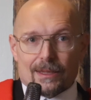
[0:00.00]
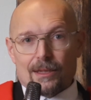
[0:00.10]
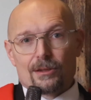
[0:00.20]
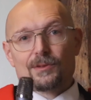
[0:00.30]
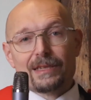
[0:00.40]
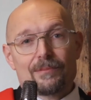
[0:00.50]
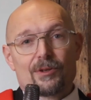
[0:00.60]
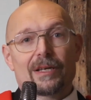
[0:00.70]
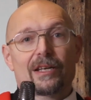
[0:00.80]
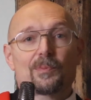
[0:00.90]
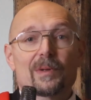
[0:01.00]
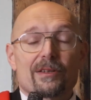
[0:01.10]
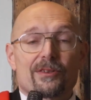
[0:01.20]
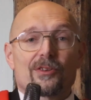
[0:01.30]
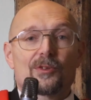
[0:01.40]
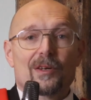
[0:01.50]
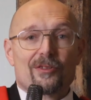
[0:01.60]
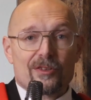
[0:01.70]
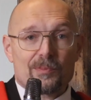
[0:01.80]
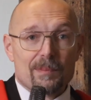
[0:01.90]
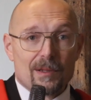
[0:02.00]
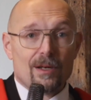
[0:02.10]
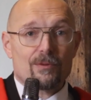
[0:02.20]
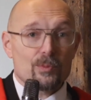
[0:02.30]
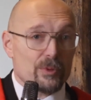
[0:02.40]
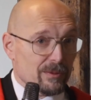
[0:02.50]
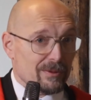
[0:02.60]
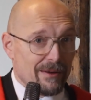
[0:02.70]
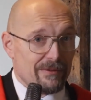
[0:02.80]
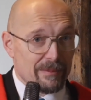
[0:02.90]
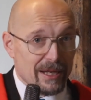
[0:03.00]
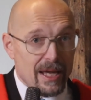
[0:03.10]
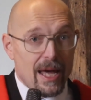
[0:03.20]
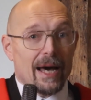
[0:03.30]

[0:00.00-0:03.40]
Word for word: a lot of time from experienced specialist people, of whom we don't have very many,